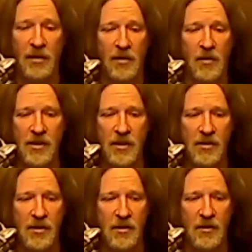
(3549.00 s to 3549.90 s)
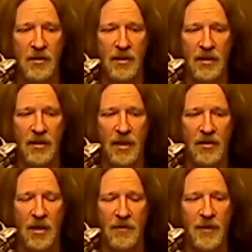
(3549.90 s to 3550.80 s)
of the questions that
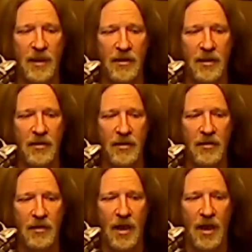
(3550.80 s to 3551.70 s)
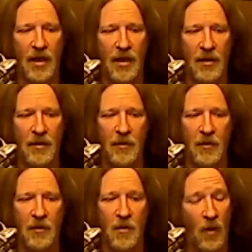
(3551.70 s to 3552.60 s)
got fielded
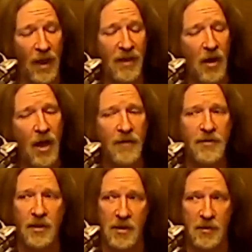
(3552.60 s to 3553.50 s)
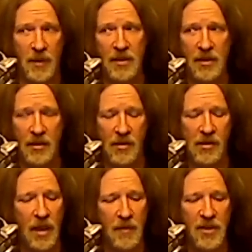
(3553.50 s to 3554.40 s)
quite often, especially on the
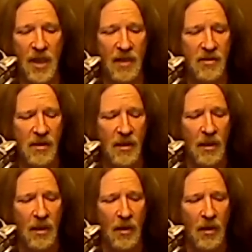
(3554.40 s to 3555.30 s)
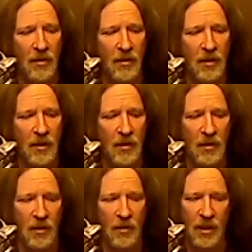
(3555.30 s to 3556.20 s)
Skype chats.
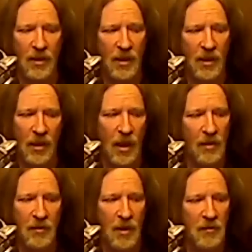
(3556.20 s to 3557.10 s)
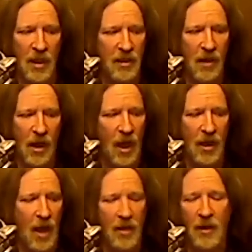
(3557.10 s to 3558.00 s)
How
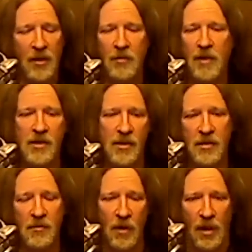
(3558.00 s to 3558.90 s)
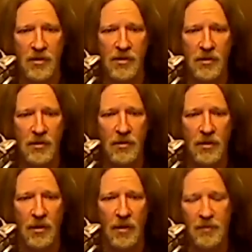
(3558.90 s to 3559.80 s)
do I know my system works?
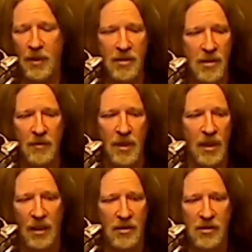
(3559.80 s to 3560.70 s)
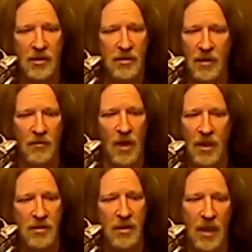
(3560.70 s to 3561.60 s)
I plug something in, it
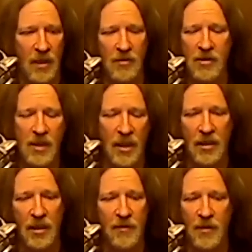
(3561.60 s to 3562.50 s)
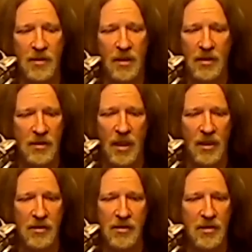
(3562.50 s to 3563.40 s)
runs, and I don't see any difference, and
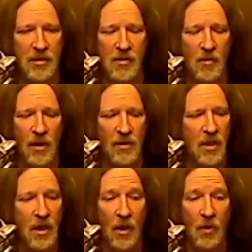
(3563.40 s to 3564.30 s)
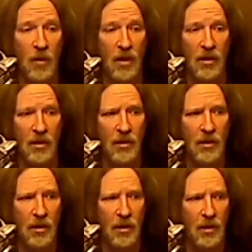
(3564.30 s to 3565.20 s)
it's just works. Well,
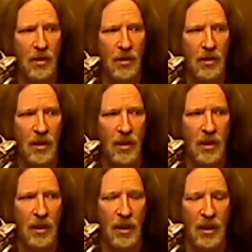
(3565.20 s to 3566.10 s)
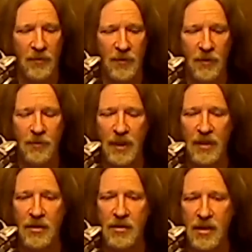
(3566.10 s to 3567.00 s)
if you've
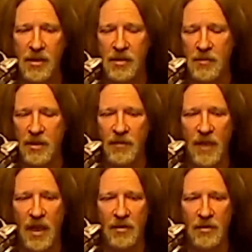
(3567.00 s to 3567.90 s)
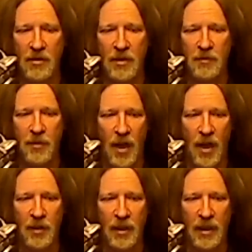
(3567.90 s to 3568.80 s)
built your system and you've nano coated
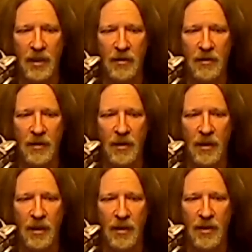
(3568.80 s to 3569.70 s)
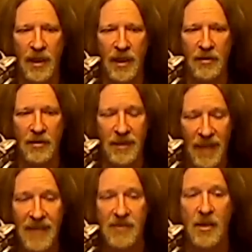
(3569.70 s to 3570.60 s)
properly, then
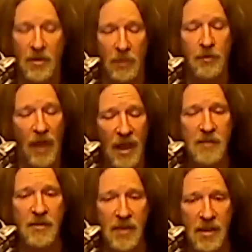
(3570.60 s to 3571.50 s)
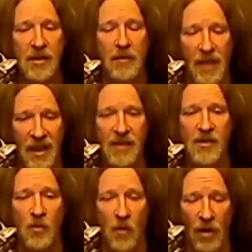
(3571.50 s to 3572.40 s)
yes, your plasma system
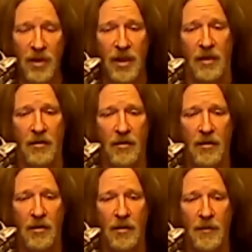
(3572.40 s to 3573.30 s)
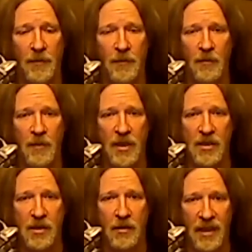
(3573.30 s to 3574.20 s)
is working, because